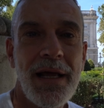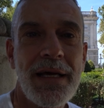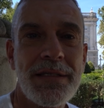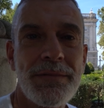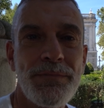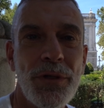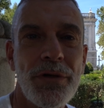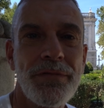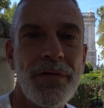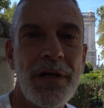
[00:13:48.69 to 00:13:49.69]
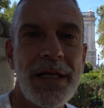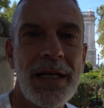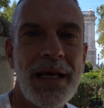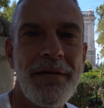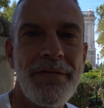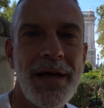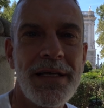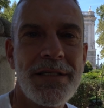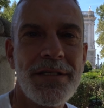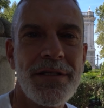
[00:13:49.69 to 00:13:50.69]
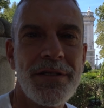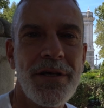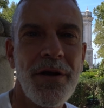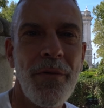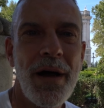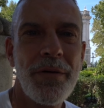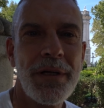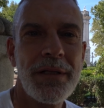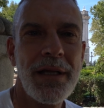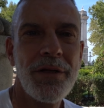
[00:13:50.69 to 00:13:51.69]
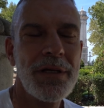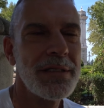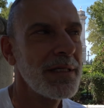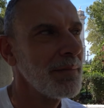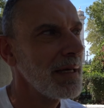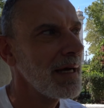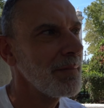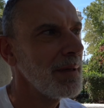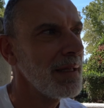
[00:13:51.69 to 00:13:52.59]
has beautiful little cafes around it. And you can see behind me